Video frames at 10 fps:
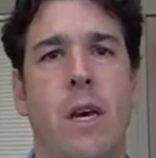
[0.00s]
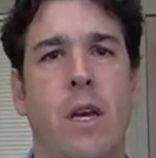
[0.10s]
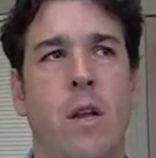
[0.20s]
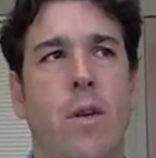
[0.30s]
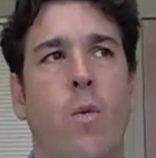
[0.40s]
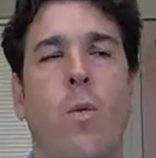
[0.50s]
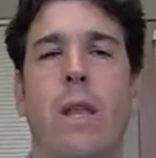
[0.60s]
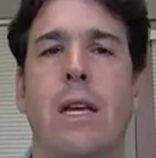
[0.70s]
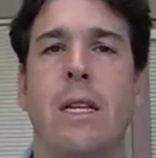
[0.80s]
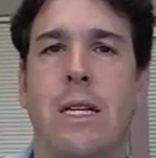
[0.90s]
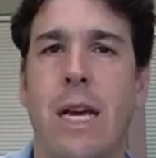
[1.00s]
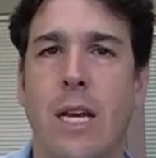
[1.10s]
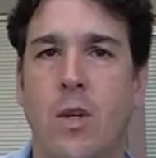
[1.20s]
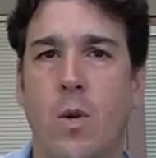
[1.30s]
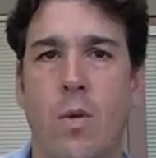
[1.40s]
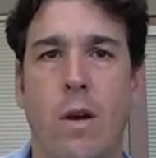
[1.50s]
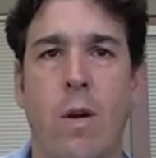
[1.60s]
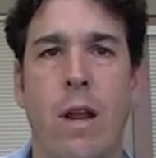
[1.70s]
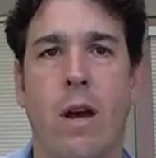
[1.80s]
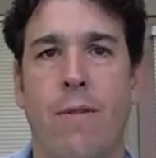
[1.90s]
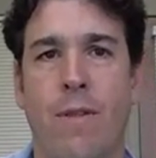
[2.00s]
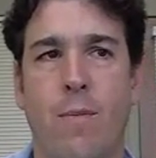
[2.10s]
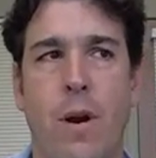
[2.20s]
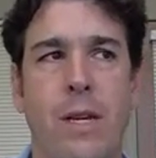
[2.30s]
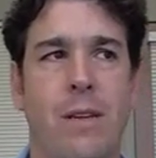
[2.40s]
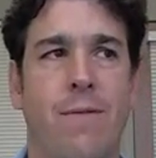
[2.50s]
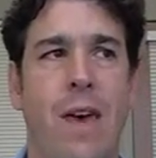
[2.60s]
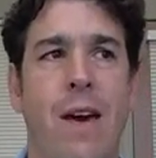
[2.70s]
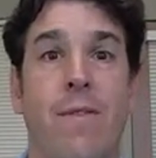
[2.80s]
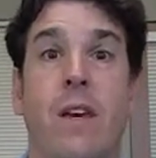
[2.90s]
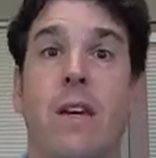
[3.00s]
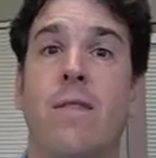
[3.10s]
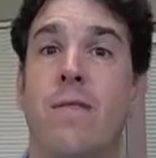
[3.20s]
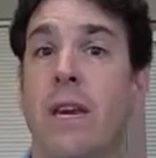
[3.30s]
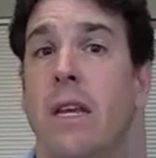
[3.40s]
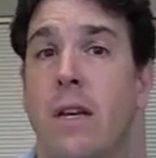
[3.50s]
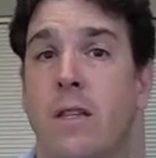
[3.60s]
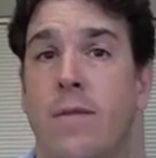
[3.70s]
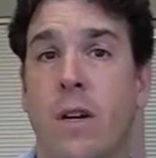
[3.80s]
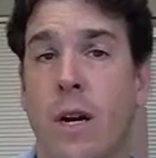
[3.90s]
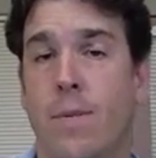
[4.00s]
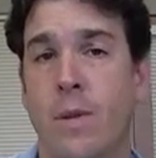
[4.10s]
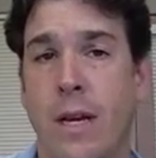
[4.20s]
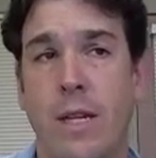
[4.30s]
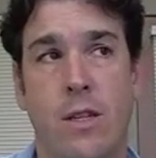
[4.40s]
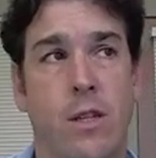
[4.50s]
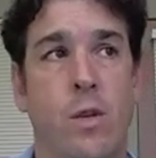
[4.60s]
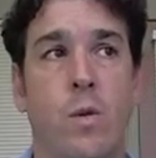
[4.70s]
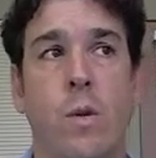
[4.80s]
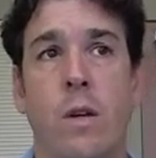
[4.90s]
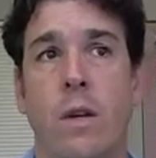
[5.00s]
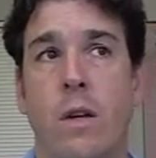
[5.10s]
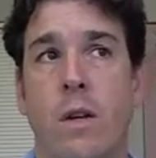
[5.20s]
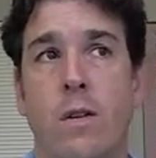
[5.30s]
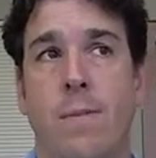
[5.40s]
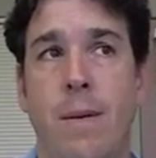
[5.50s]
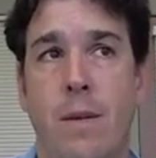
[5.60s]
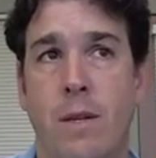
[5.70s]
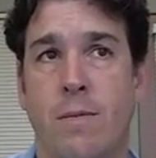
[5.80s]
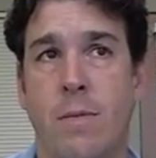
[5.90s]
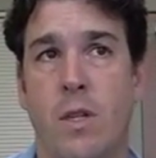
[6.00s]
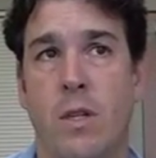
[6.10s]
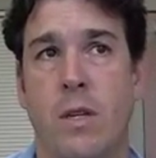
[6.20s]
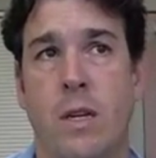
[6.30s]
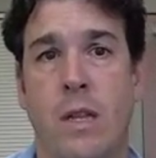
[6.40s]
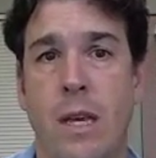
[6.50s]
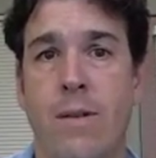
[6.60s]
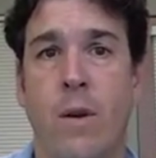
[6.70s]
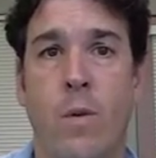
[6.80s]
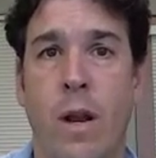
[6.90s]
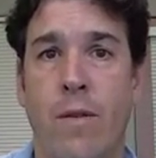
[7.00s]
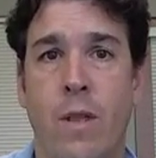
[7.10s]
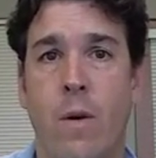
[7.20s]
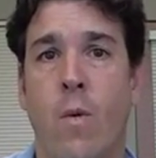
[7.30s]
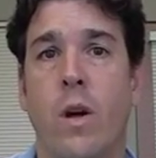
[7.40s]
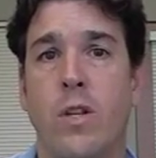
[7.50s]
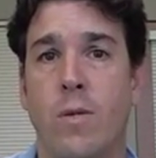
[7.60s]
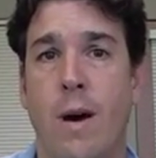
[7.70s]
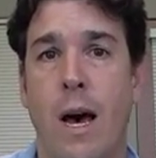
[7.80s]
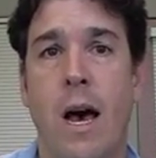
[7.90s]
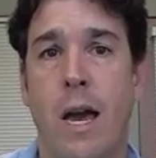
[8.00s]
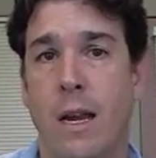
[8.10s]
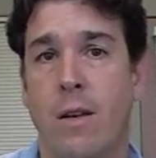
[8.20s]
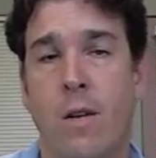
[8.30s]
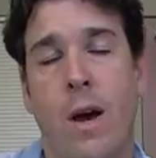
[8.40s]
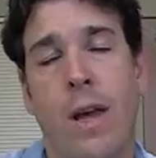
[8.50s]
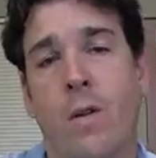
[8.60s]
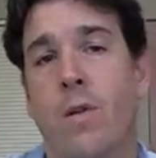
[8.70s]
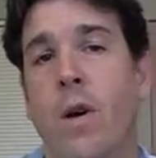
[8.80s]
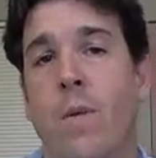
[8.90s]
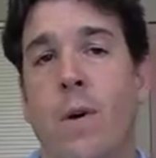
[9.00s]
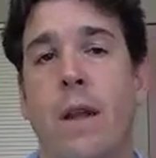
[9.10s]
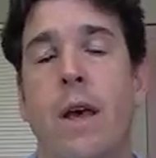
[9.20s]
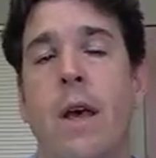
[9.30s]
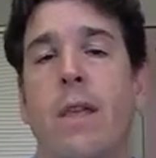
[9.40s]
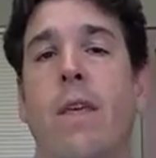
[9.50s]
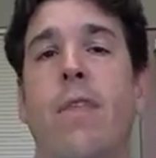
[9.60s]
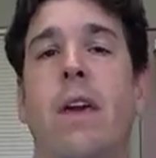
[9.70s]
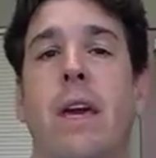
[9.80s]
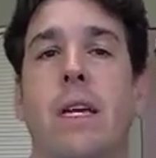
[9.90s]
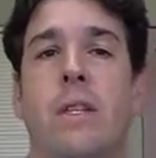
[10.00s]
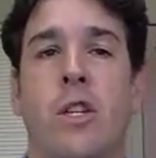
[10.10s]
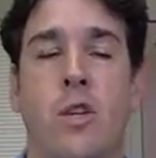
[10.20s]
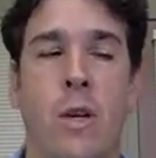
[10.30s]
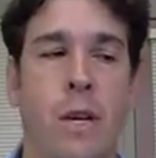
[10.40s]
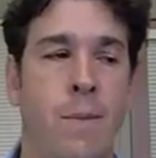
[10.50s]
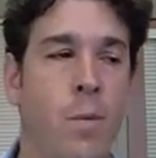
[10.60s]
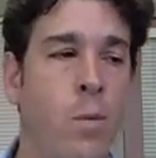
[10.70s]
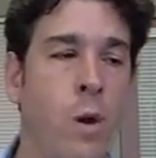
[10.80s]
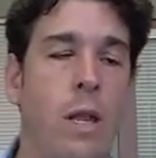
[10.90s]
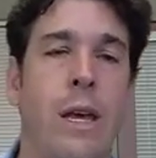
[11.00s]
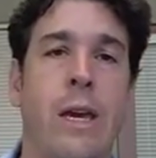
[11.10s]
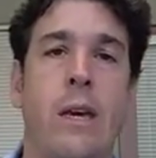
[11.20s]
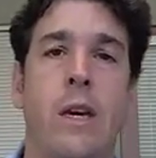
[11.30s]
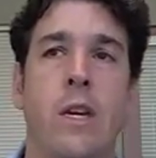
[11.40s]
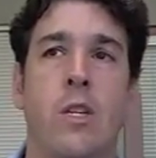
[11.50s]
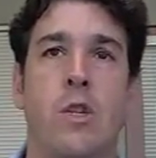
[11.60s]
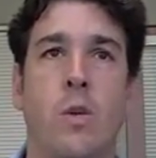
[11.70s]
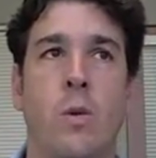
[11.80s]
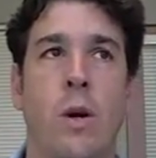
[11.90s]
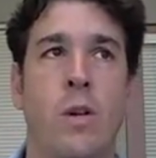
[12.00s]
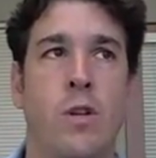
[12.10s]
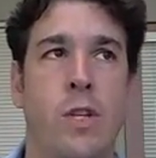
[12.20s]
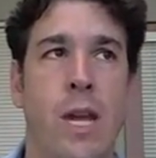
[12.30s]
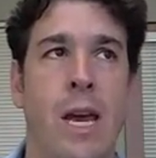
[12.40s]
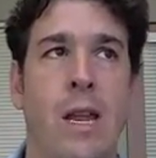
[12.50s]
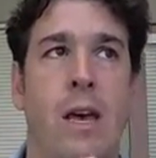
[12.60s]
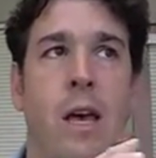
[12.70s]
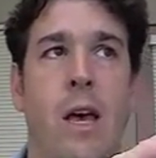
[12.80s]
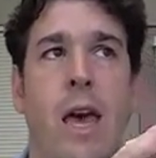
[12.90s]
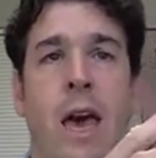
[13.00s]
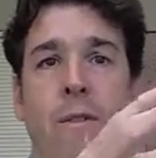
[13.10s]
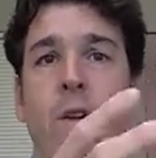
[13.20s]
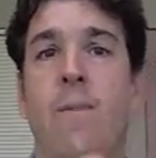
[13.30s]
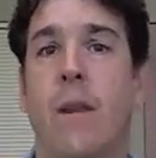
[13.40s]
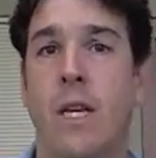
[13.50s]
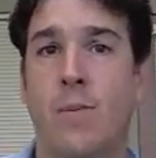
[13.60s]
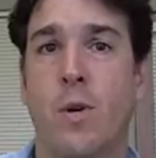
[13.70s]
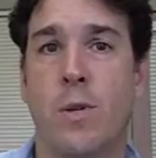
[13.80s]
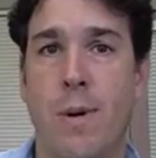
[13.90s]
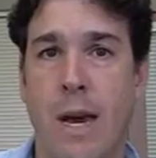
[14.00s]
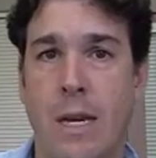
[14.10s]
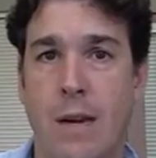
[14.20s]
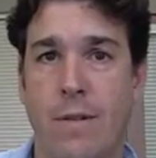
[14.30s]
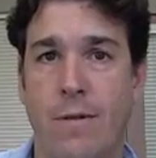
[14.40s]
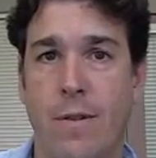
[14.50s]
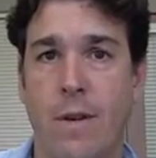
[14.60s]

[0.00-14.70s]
they're willing to take $2 or $3 grand off the price if they have the convenience of a couple days to do, maybe some just leaving whatever they want to behind. I don't know, but the thing is that you need to be willing to understand everybody's perspective,